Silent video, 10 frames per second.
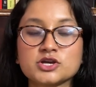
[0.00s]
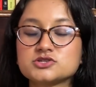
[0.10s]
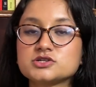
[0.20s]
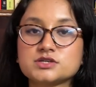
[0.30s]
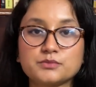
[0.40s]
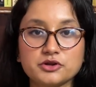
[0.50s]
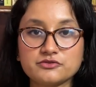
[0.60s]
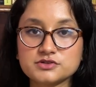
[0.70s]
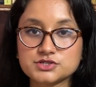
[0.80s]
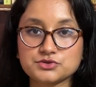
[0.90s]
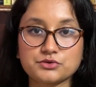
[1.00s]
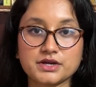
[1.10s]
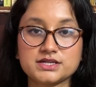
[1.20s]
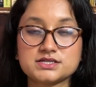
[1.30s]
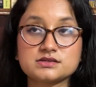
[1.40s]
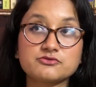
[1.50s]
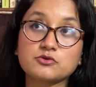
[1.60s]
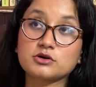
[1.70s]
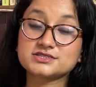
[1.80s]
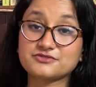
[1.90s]
So it's a beautiful story. It is, of
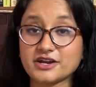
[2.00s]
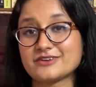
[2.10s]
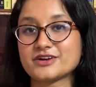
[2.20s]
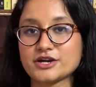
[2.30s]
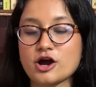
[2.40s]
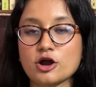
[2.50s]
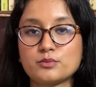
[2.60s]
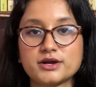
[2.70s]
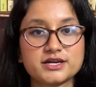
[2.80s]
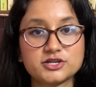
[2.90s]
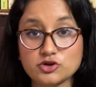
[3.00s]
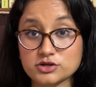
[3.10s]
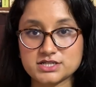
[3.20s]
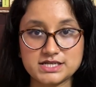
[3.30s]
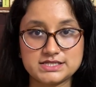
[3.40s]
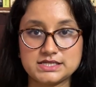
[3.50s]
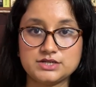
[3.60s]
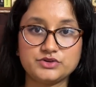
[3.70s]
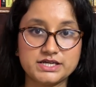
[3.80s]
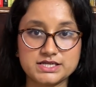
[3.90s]
course, very heartbreaking, not an
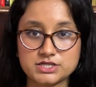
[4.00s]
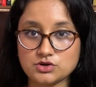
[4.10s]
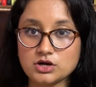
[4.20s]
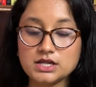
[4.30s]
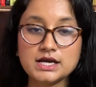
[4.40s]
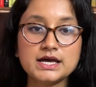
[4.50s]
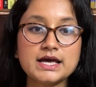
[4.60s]
easy read at all,